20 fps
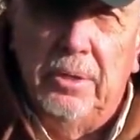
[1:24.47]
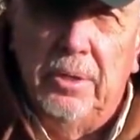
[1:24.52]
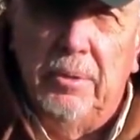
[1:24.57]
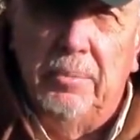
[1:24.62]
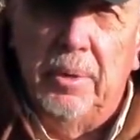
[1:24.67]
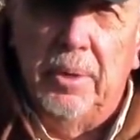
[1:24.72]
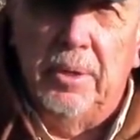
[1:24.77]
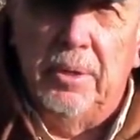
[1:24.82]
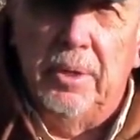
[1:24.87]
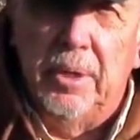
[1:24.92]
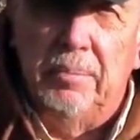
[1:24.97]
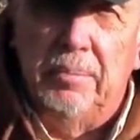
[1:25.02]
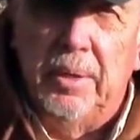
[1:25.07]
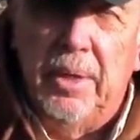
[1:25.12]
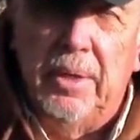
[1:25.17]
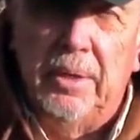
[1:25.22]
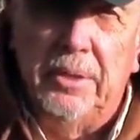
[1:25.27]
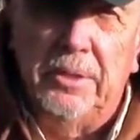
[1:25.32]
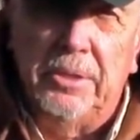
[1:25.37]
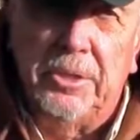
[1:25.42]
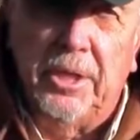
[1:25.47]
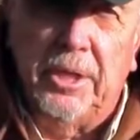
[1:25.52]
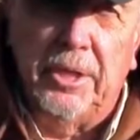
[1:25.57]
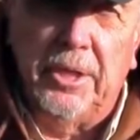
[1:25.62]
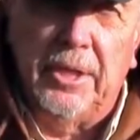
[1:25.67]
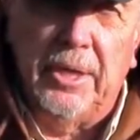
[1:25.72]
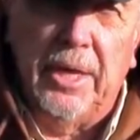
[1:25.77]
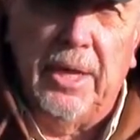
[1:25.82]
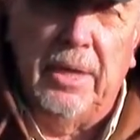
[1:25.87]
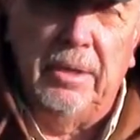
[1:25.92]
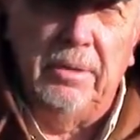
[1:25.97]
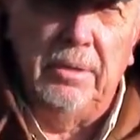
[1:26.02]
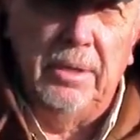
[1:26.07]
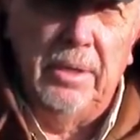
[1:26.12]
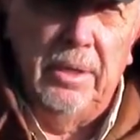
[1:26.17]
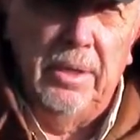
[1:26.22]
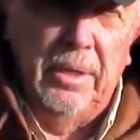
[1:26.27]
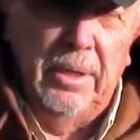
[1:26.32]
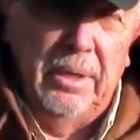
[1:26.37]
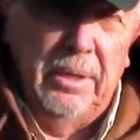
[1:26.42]
You better come down and check it out.
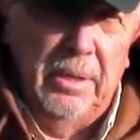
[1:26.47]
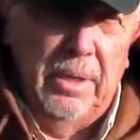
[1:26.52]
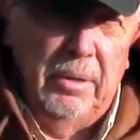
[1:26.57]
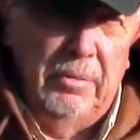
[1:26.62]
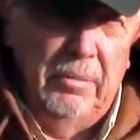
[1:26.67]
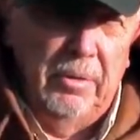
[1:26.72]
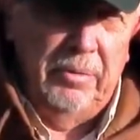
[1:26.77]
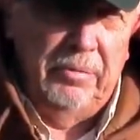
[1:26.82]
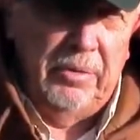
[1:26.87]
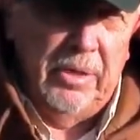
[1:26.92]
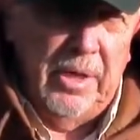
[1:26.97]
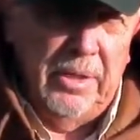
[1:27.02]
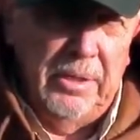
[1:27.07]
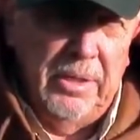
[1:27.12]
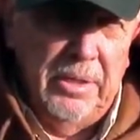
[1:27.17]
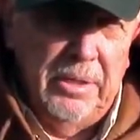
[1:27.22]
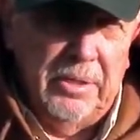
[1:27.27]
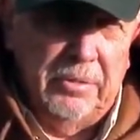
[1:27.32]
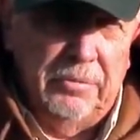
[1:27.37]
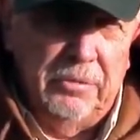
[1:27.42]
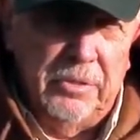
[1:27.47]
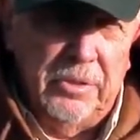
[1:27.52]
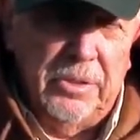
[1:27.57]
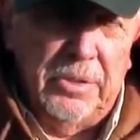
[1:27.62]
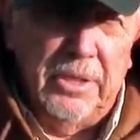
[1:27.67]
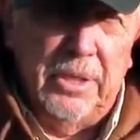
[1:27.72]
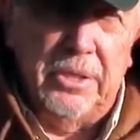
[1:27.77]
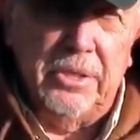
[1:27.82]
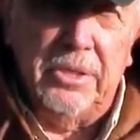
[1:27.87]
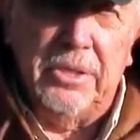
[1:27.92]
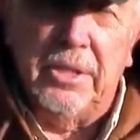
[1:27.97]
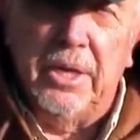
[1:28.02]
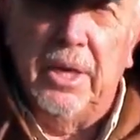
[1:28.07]
Uh, we've done this for six